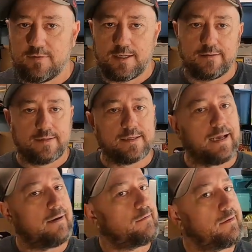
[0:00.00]
every now and then
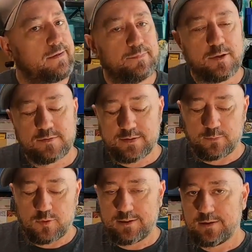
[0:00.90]
I'll run up on
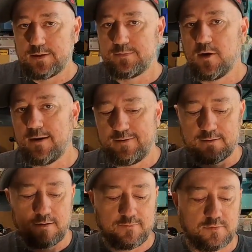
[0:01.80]
some really good graphic
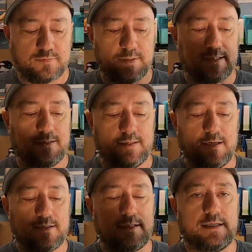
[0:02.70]
novels, but a
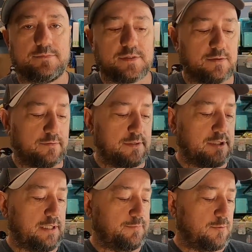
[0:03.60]
lot of times they're the
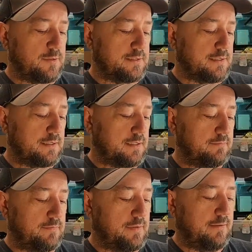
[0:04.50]
cheaper ones, and
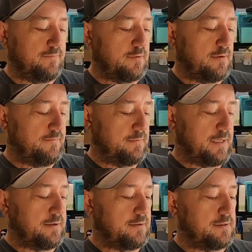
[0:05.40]
if you're not
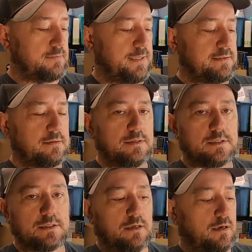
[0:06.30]
familiar, it's basically
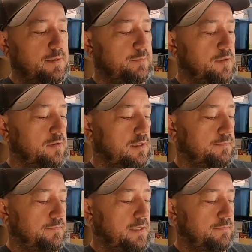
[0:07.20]
just a comic book,
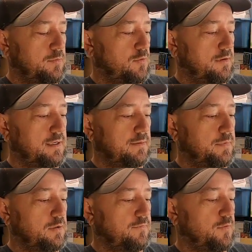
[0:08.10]
but more in a
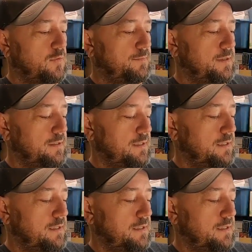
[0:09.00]
book form.